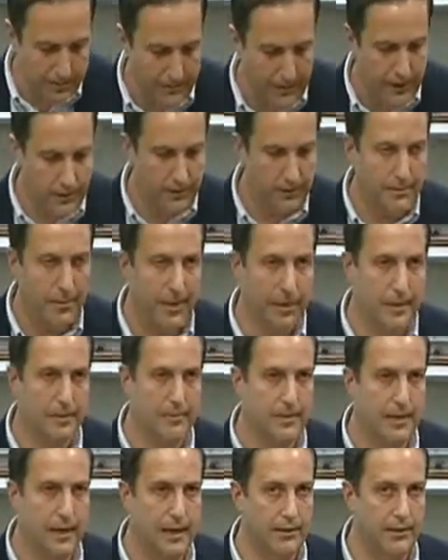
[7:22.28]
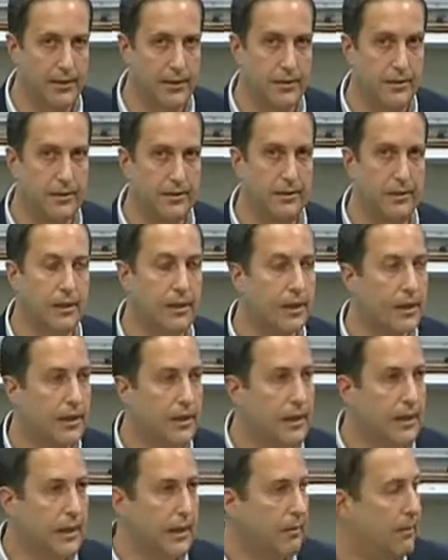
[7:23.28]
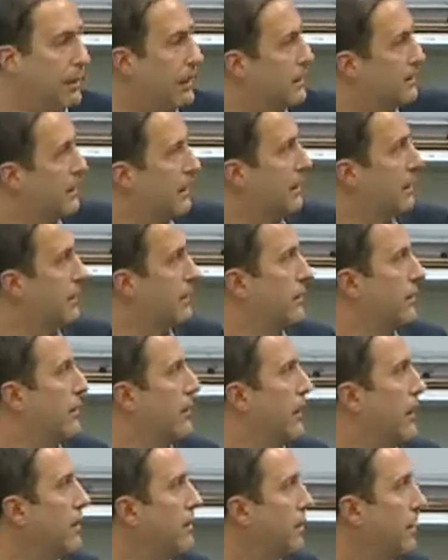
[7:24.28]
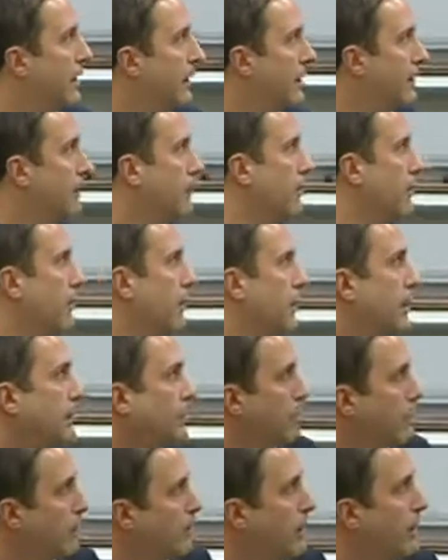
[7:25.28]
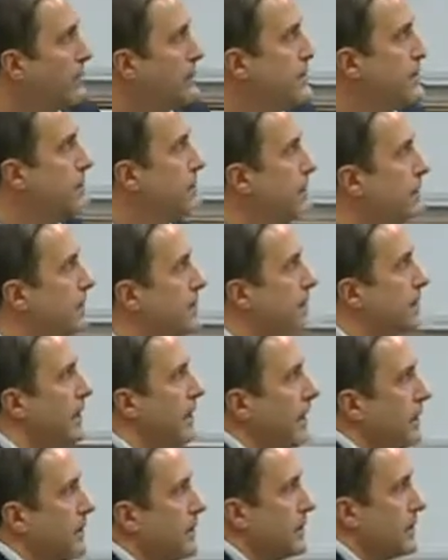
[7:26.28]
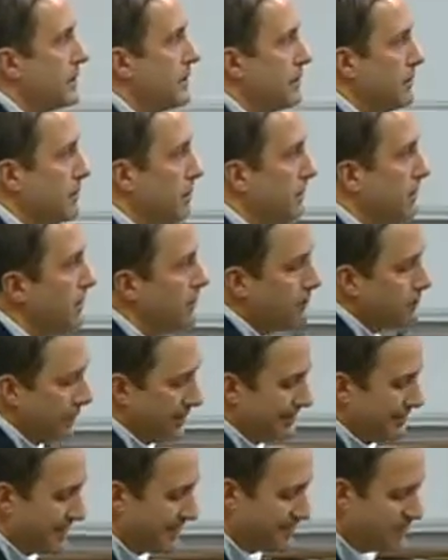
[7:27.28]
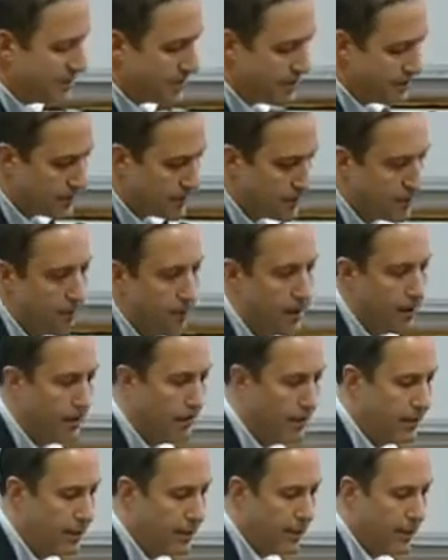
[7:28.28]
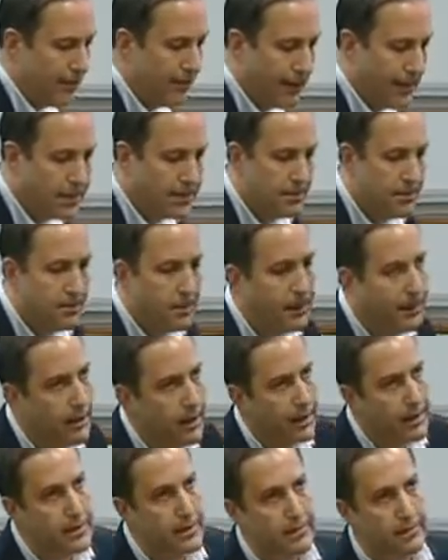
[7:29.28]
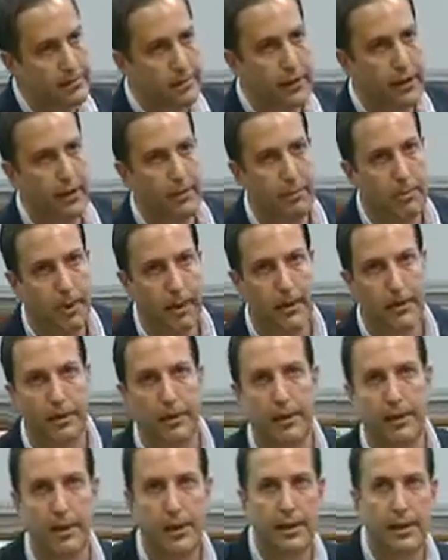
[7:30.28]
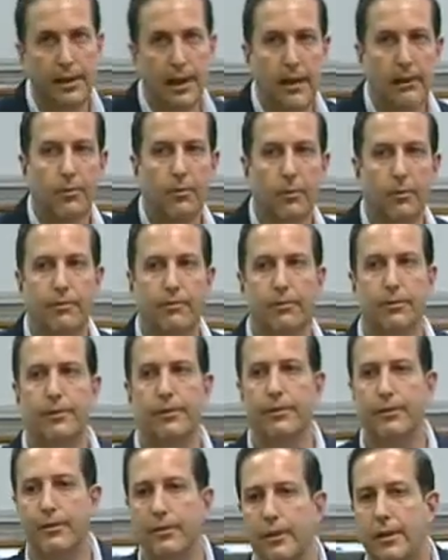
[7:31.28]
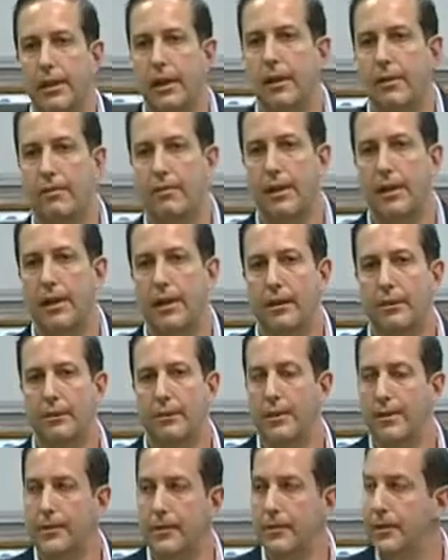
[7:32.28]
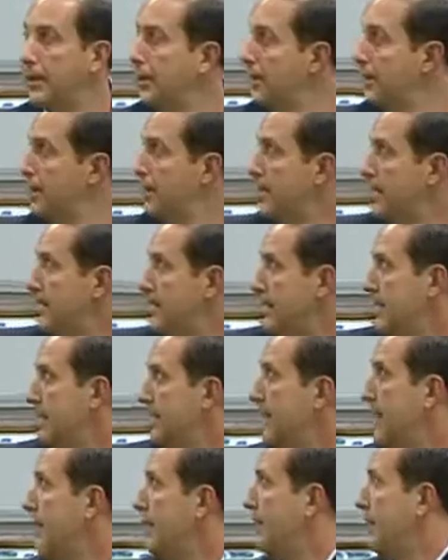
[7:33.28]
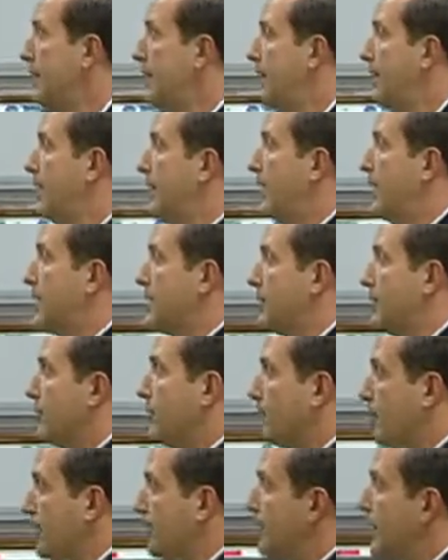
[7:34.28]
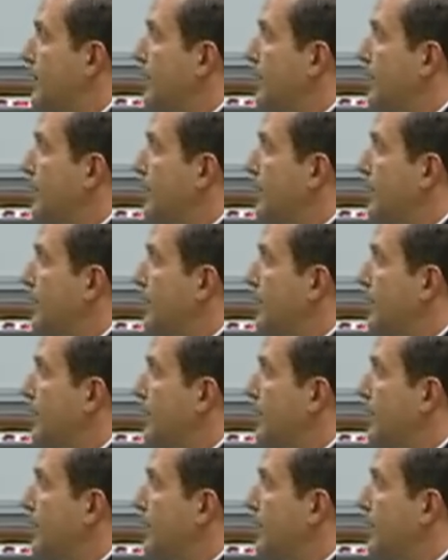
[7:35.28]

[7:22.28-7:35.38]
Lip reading: finally back up to altitude, and we get down on the ground, and I go, okay, what do I do with this guy who's going to be one of my leaders in the squadron? He outranks me by a lot. He's a fighter pilot, and we're a fraternity. How do I handle this? And it's really